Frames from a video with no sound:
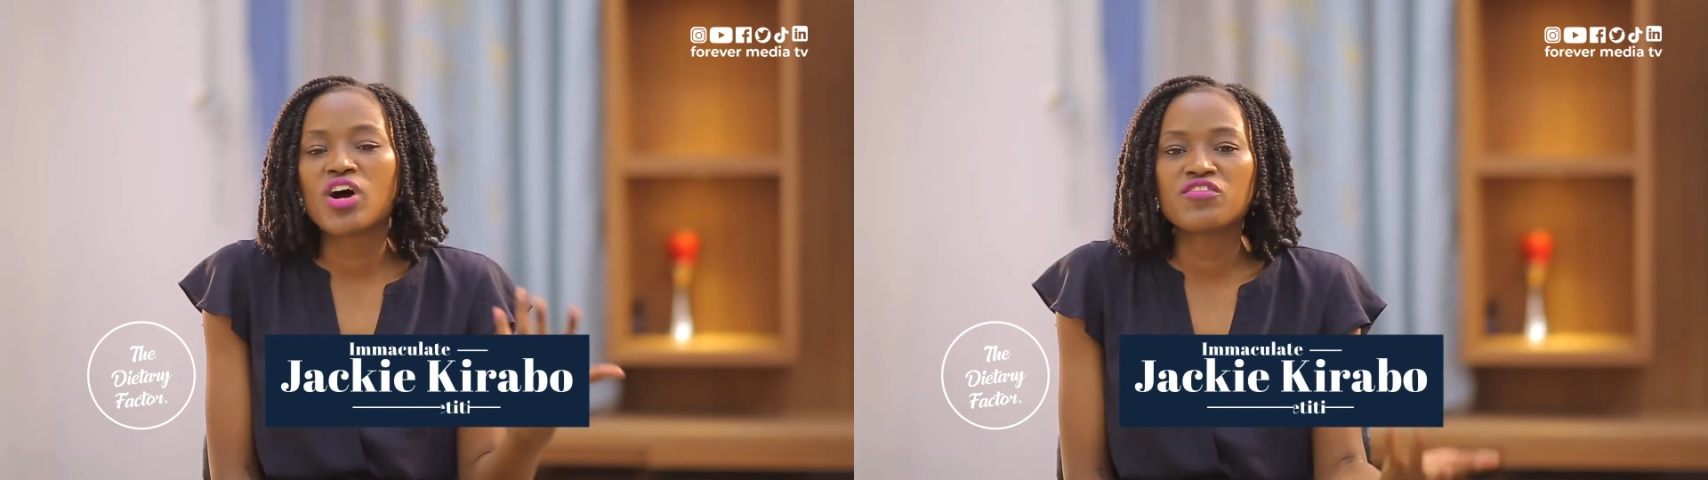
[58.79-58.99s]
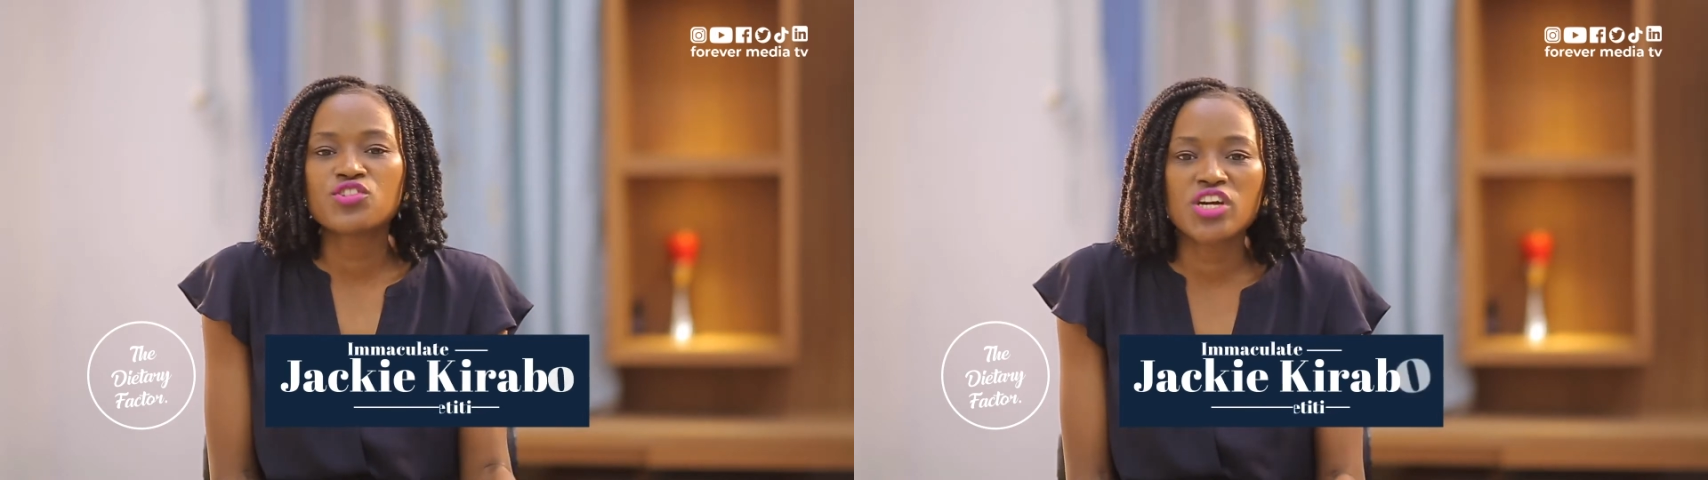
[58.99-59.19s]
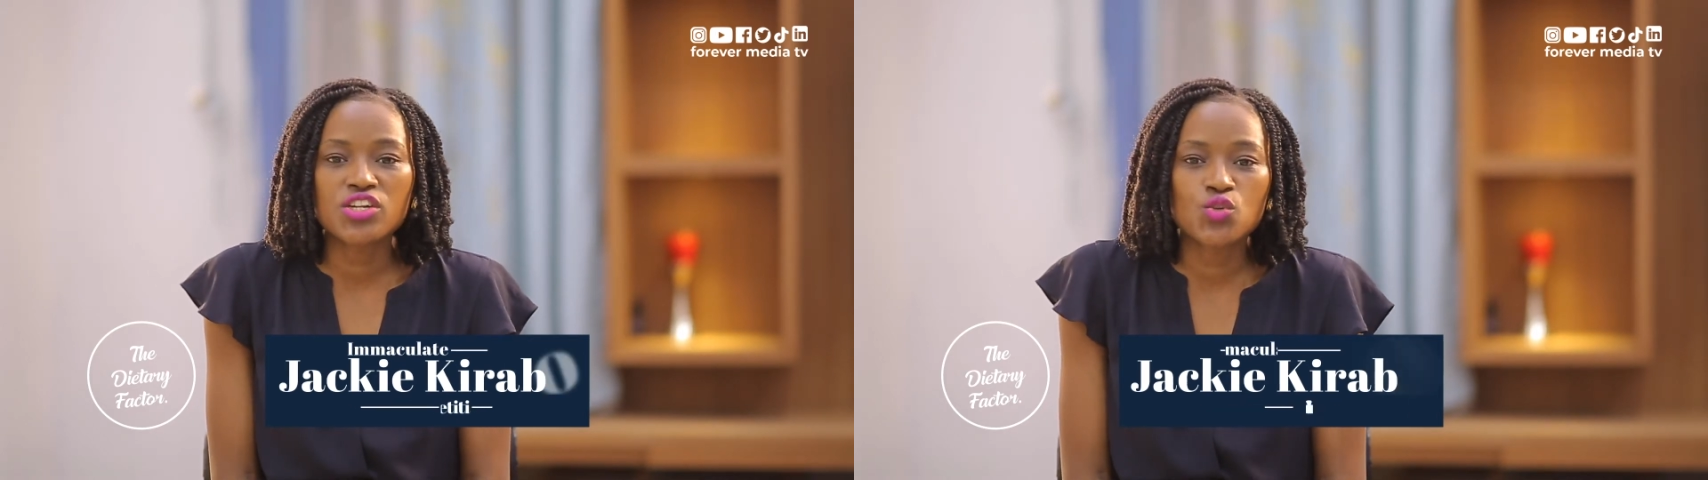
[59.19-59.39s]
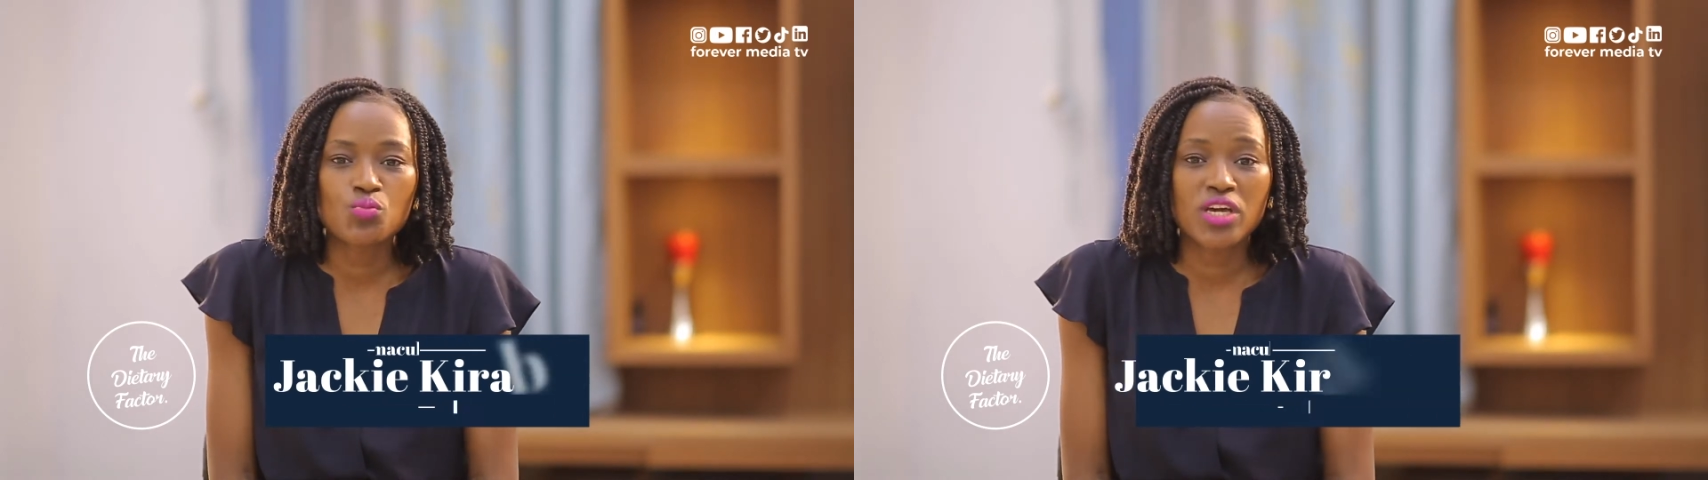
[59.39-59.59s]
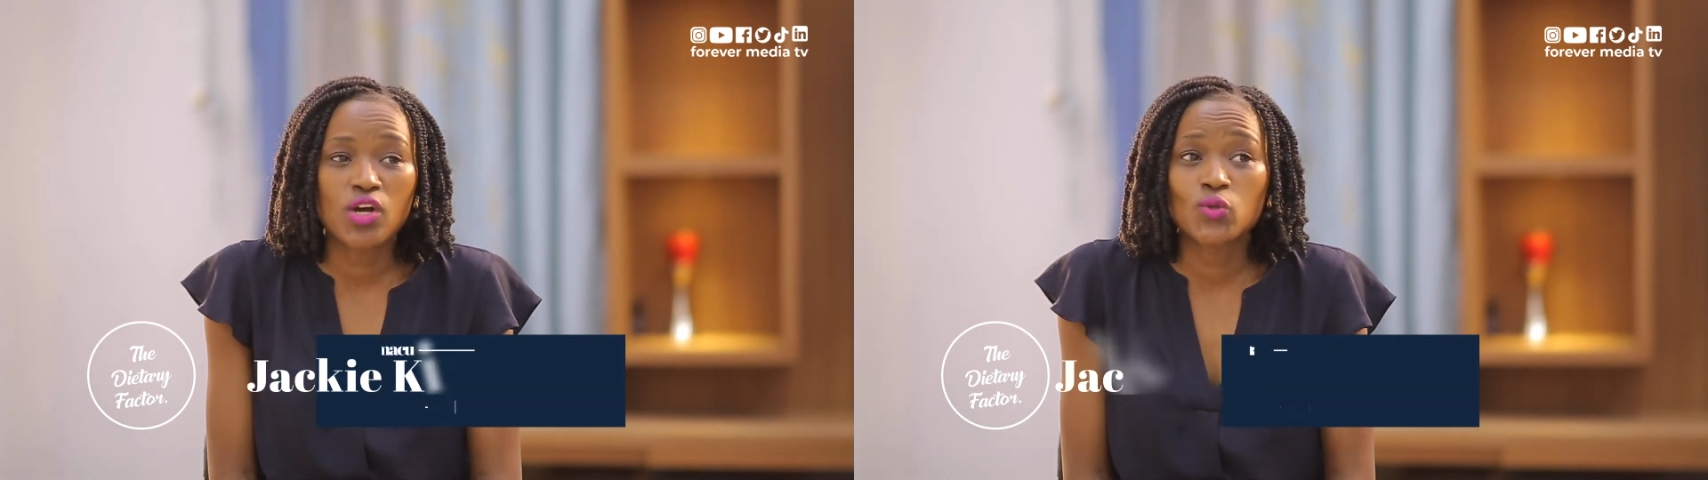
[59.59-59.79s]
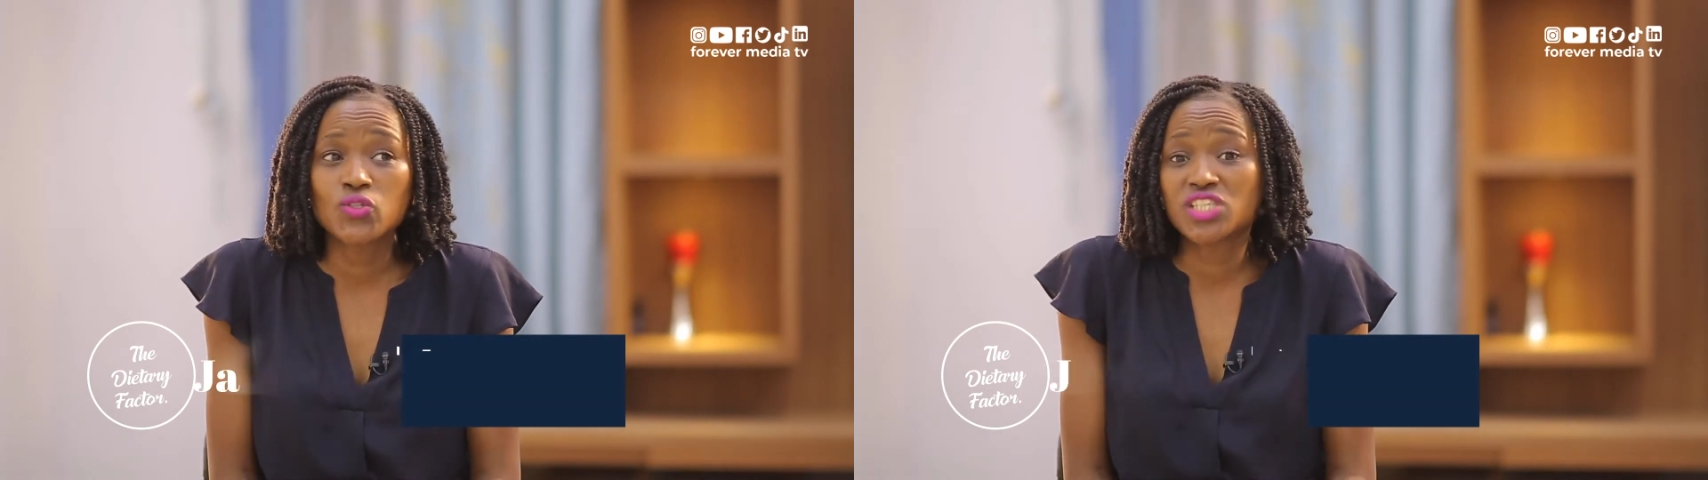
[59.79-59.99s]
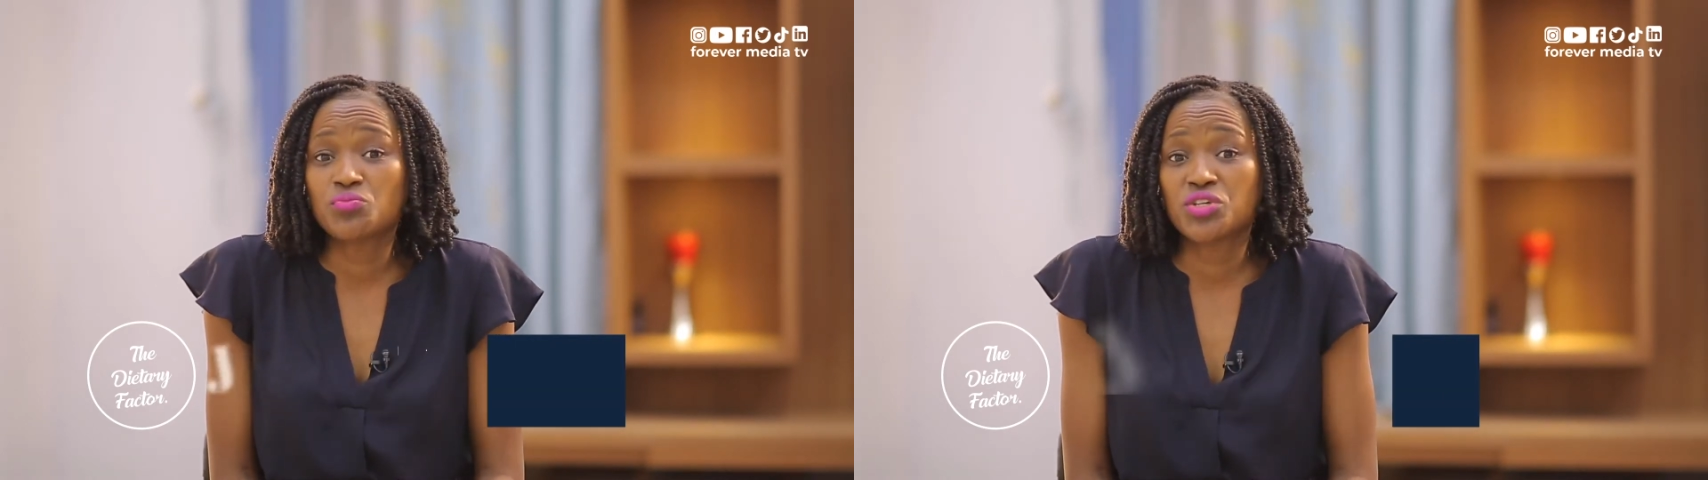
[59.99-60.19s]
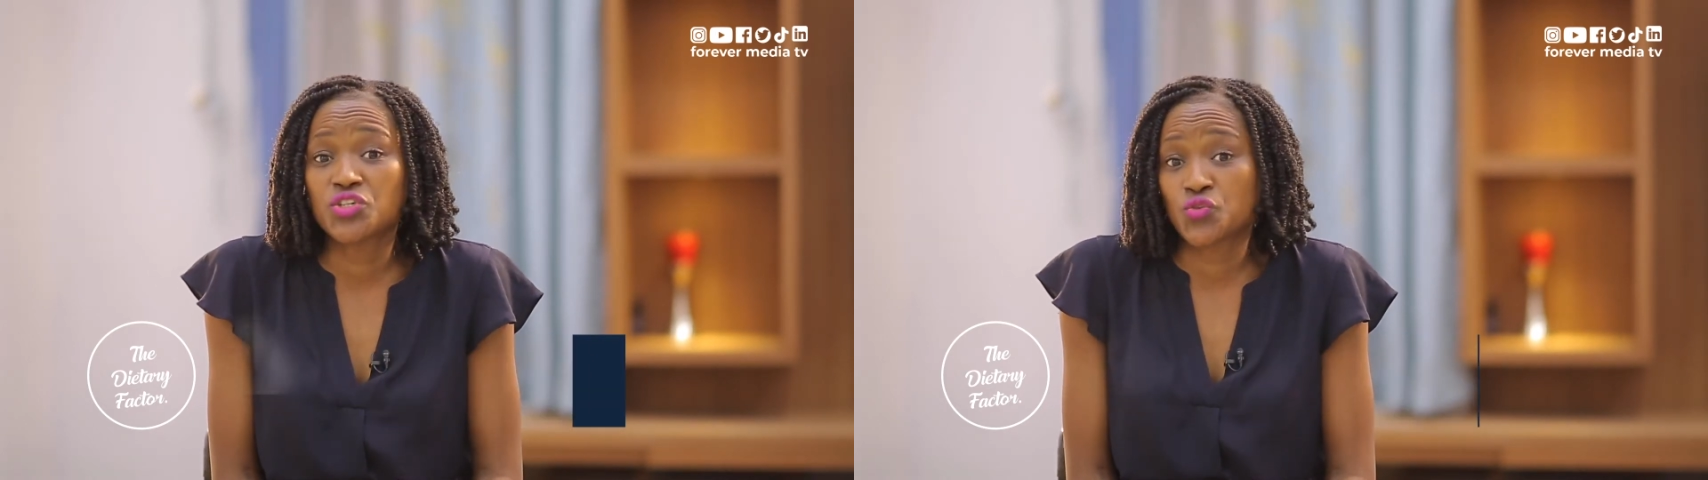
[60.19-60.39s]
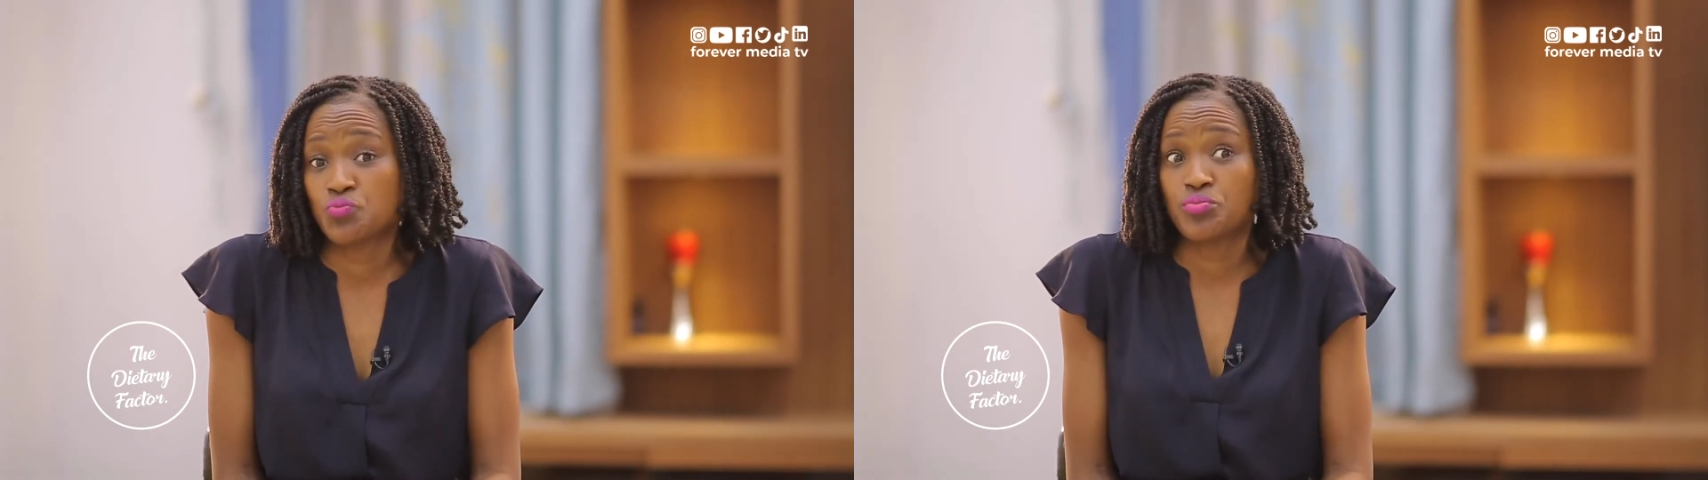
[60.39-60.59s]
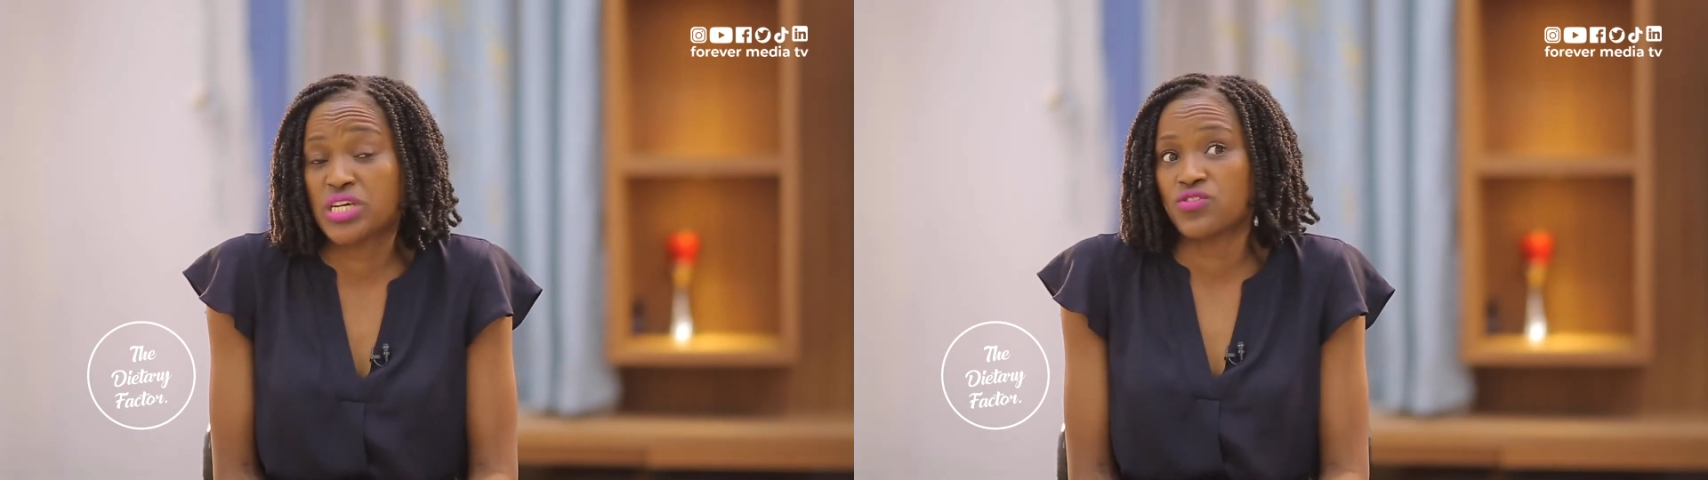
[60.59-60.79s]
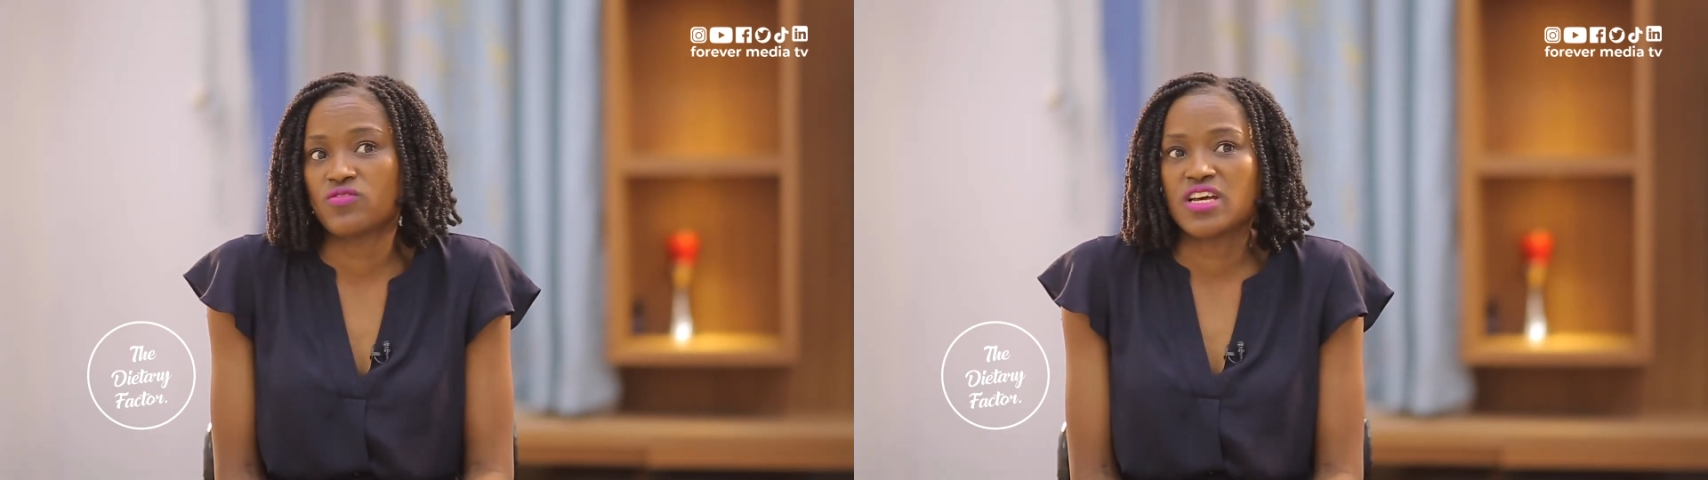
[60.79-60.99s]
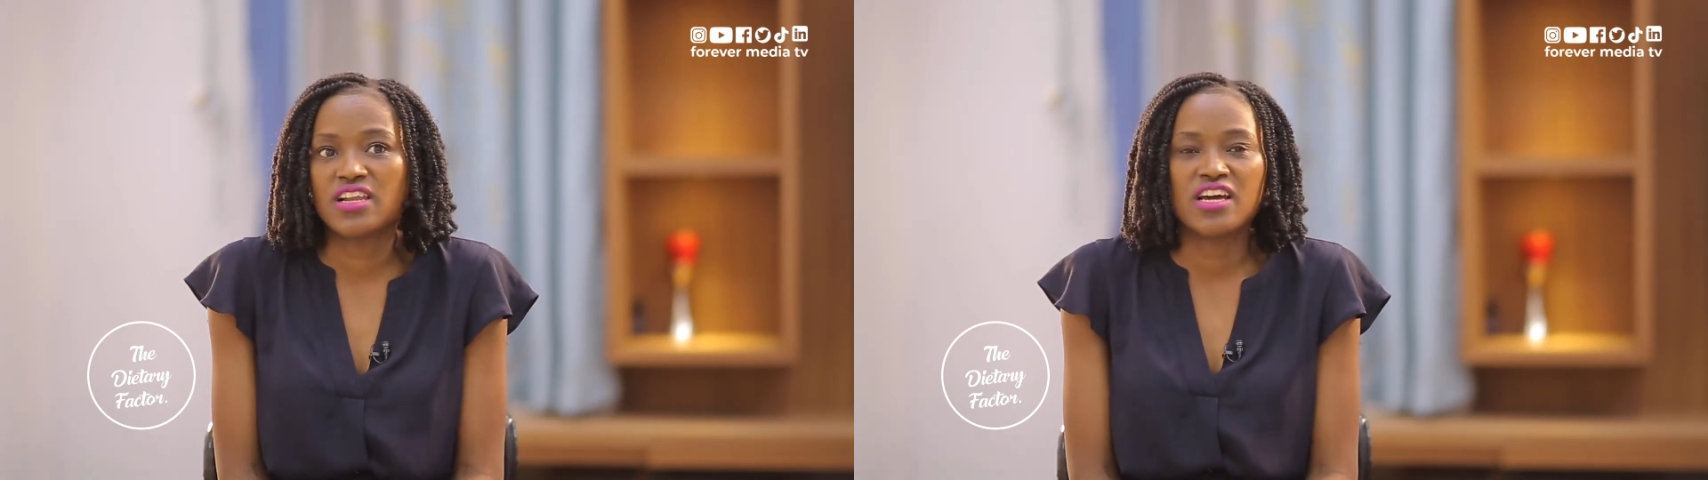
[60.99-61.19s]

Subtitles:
have tried to make constipation part of their